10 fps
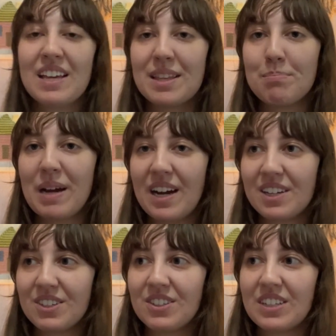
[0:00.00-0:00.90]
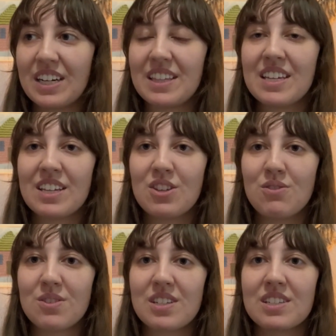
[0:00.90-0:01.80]
The pattern, I think,
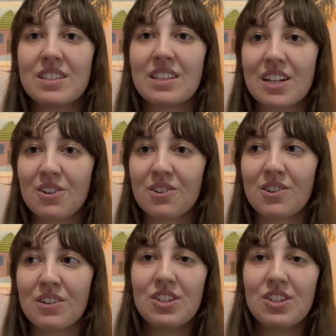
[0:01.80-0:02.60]
uses thinner